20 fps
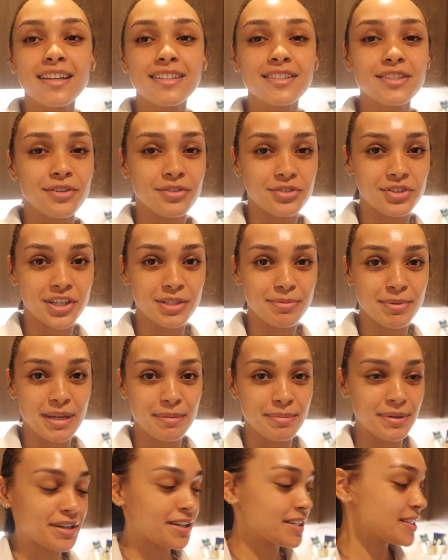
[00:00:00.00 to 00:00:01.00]
Don't judge my
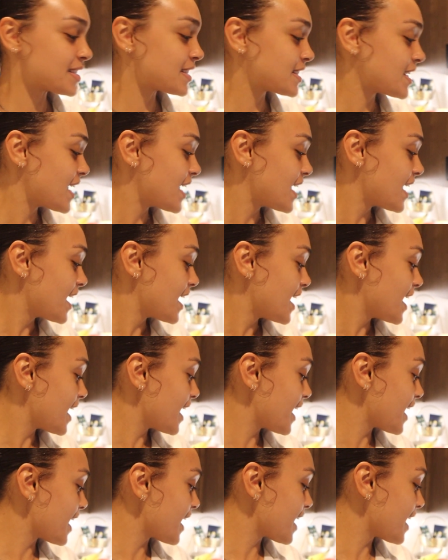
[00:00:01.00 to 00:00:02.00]
appearance.
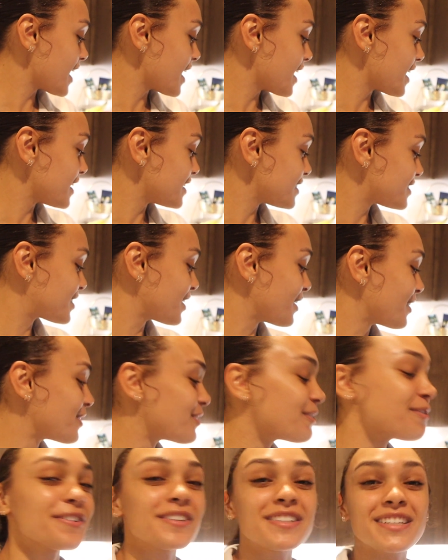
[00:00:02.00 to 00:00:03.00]
And
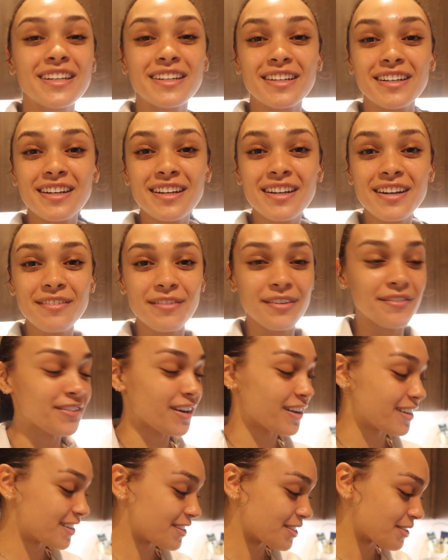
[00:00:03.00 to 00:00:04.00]
so for dinner, we've
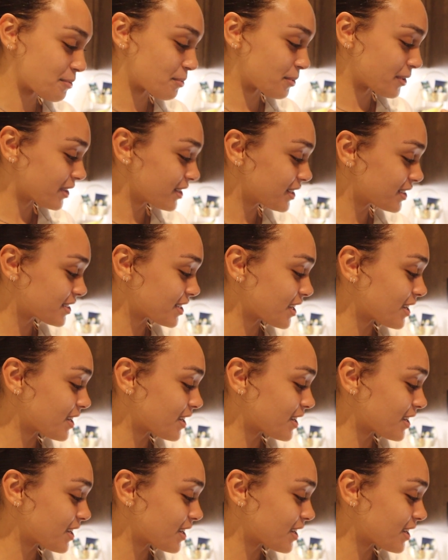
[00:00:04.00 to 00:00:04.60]
got it in the works.